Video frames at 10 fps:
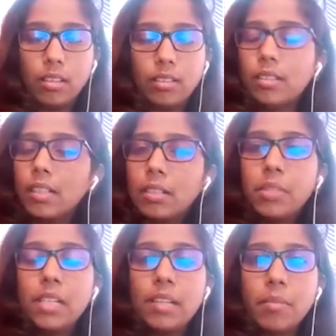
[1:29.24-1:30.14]

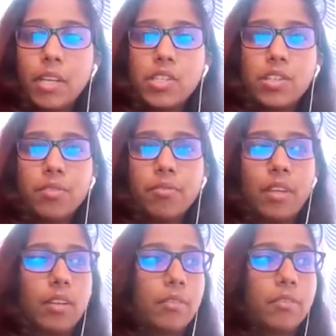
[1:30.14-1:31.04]
Thermal
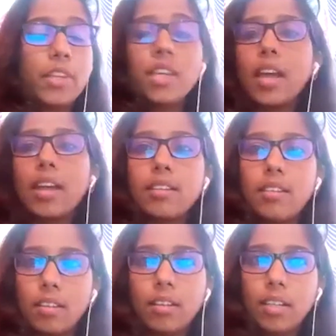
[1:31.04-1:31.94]
imager, we
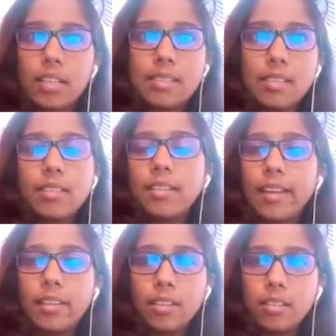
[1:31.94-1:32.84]
can see the
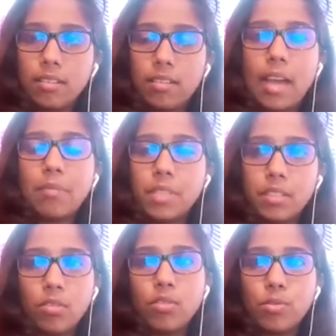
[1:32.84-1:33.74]
latent
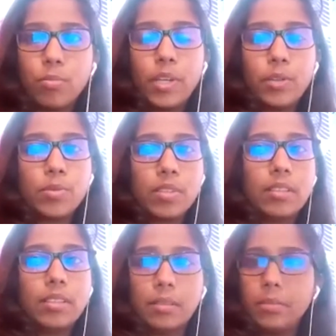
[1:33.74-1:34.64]
dampness also by using
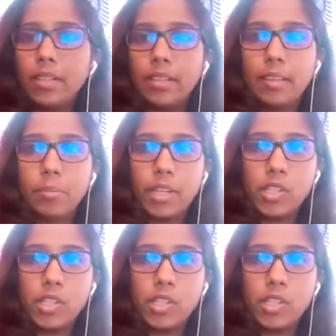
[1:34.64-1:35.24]
thermal imager.